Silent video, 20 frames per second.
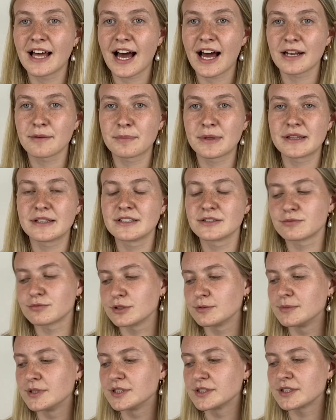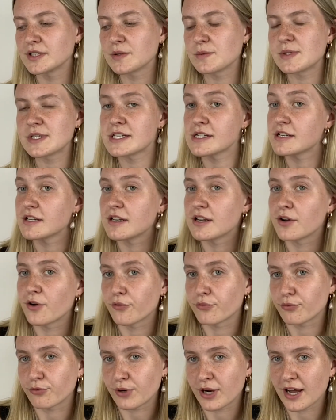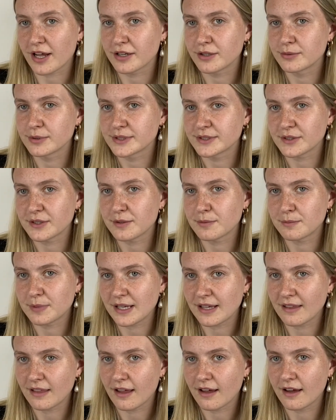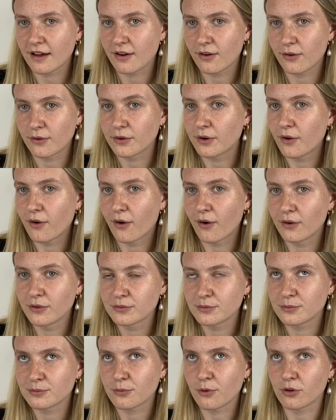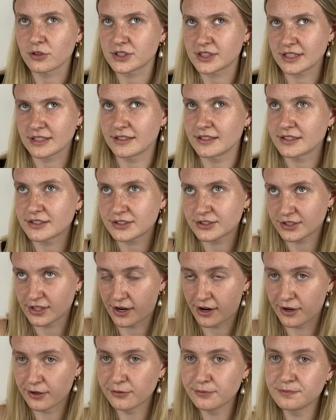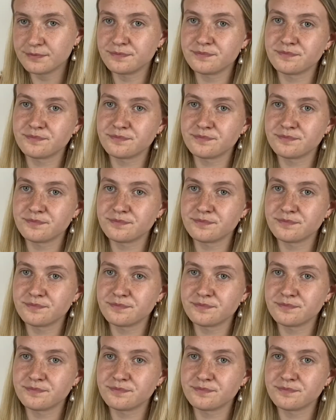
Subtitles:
had been these rumours that we didn't know if Rihanna was going to be there or not watching this show.